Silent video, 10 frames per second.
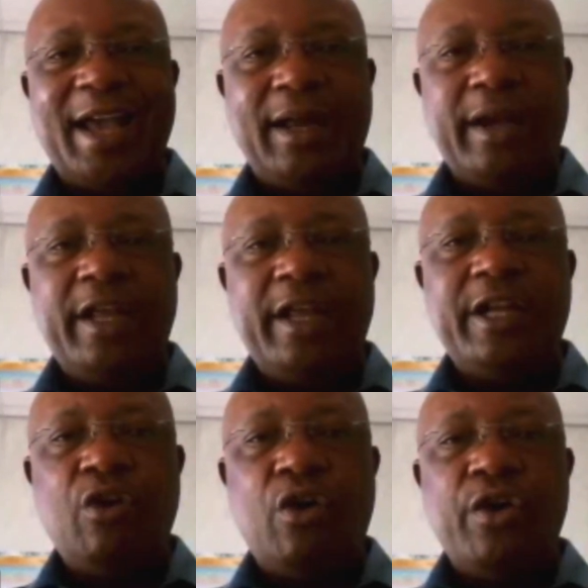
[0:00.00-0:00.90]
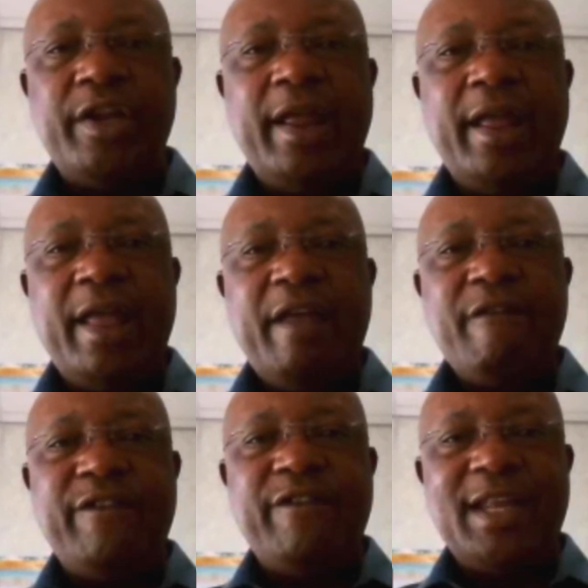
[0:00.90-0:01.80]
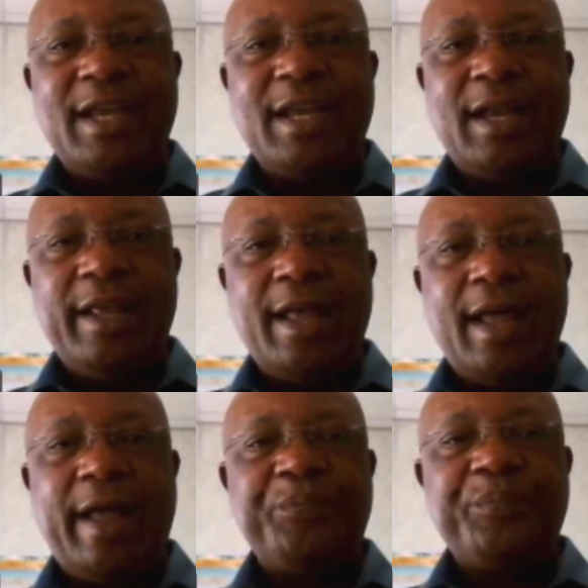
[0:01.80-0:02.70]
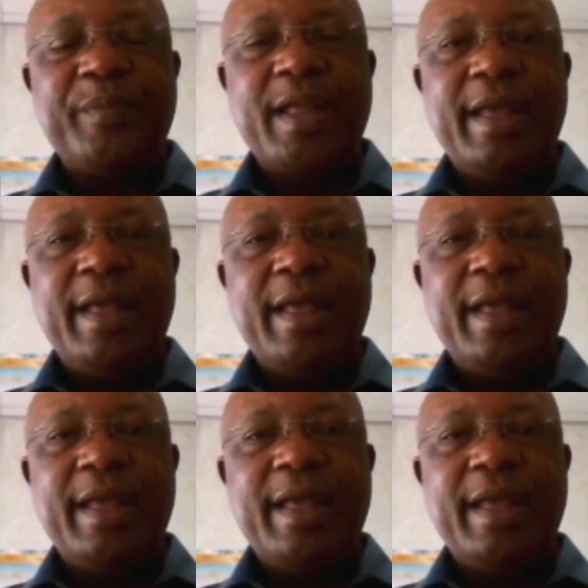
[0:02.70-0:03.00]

agreed on very clear